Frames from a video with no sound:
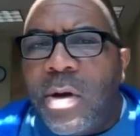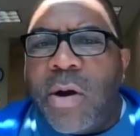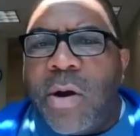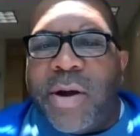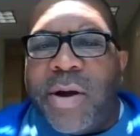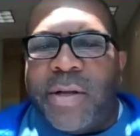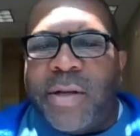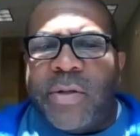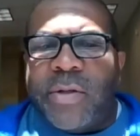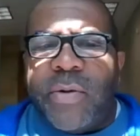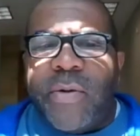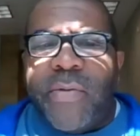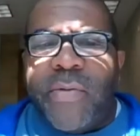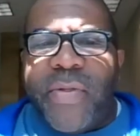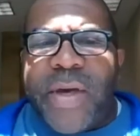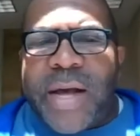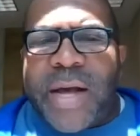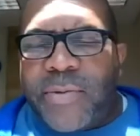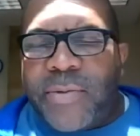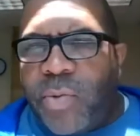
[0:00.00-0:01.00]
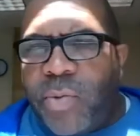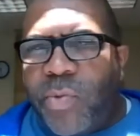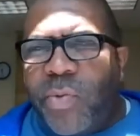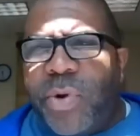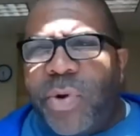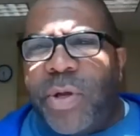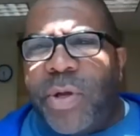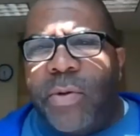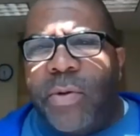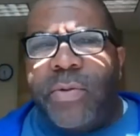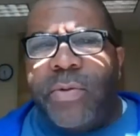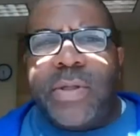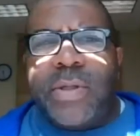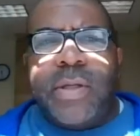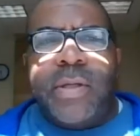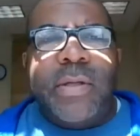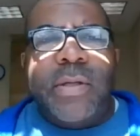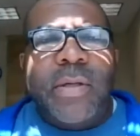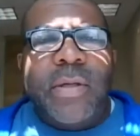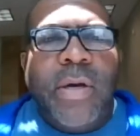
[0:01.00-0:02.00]
All right, so that's what we're
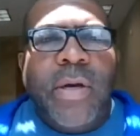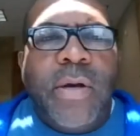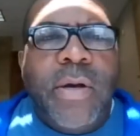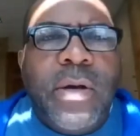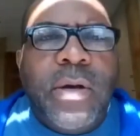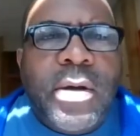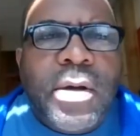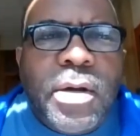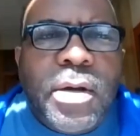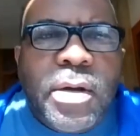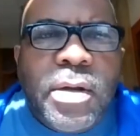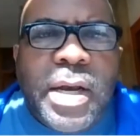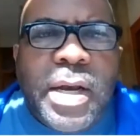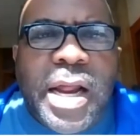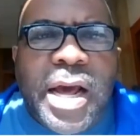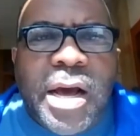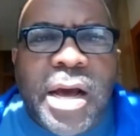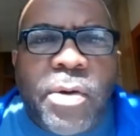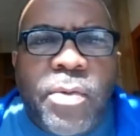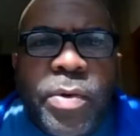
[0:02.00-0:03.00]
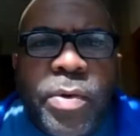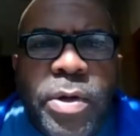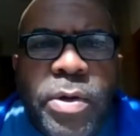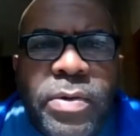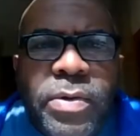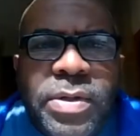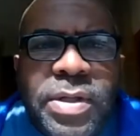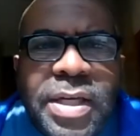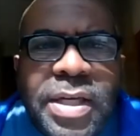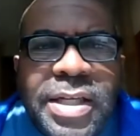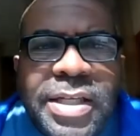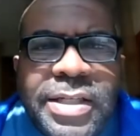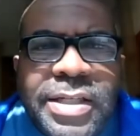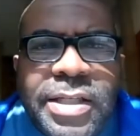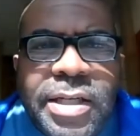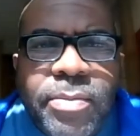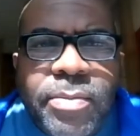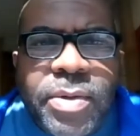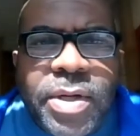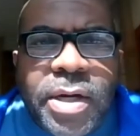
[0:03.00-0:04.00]
using now. We're using
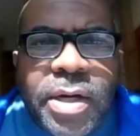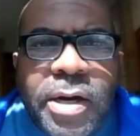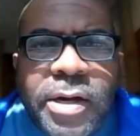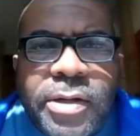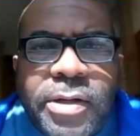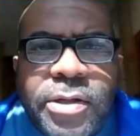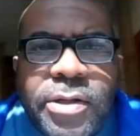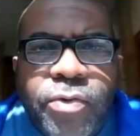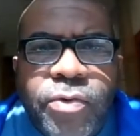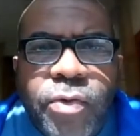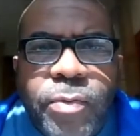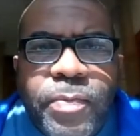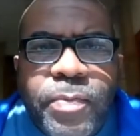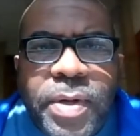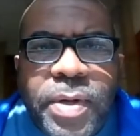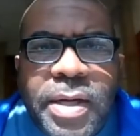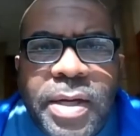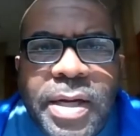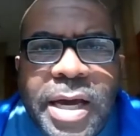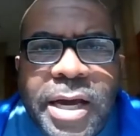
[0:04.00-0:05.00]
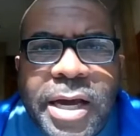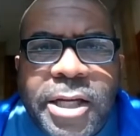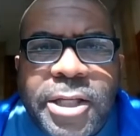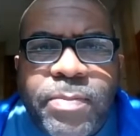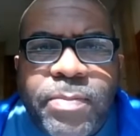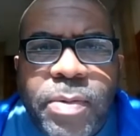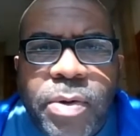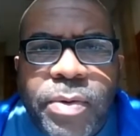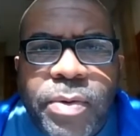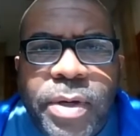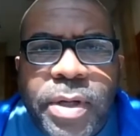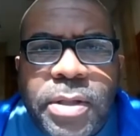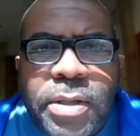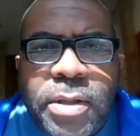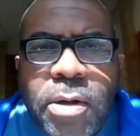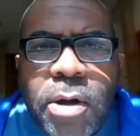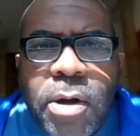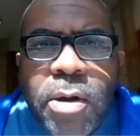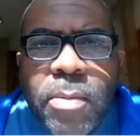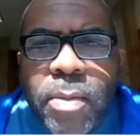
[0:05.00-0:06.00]
GEMDAS, grouping, exponents,
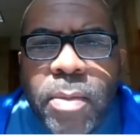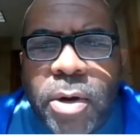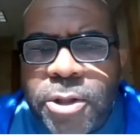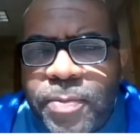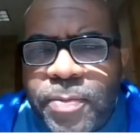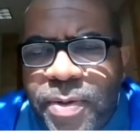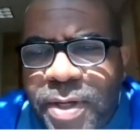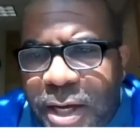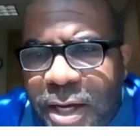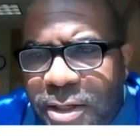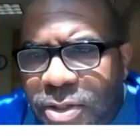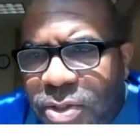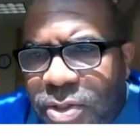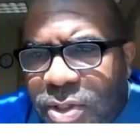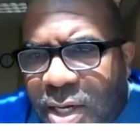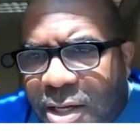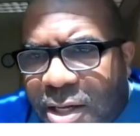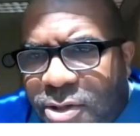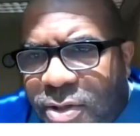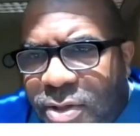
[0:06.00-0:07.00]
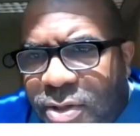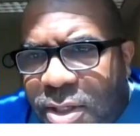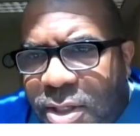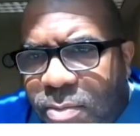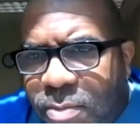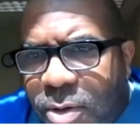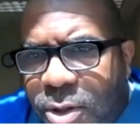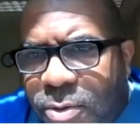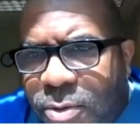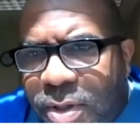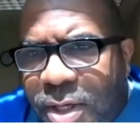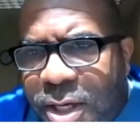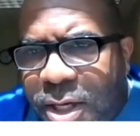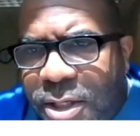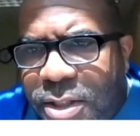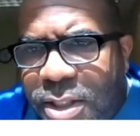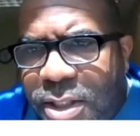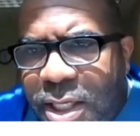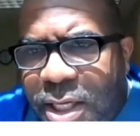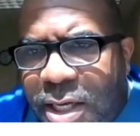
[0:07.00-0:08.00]
multiplication. I just did
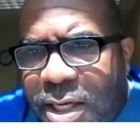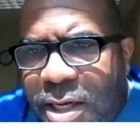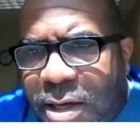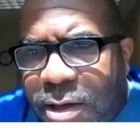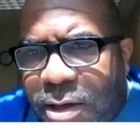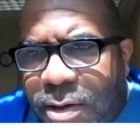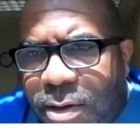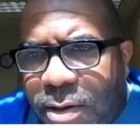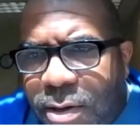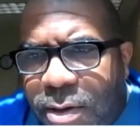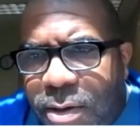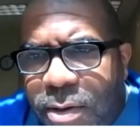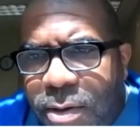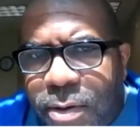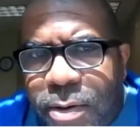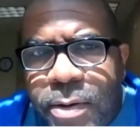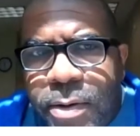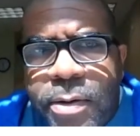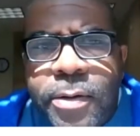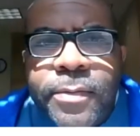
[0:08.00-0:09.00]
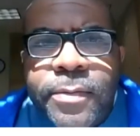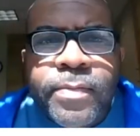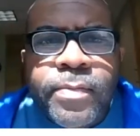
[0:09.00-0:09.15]
multiplication here,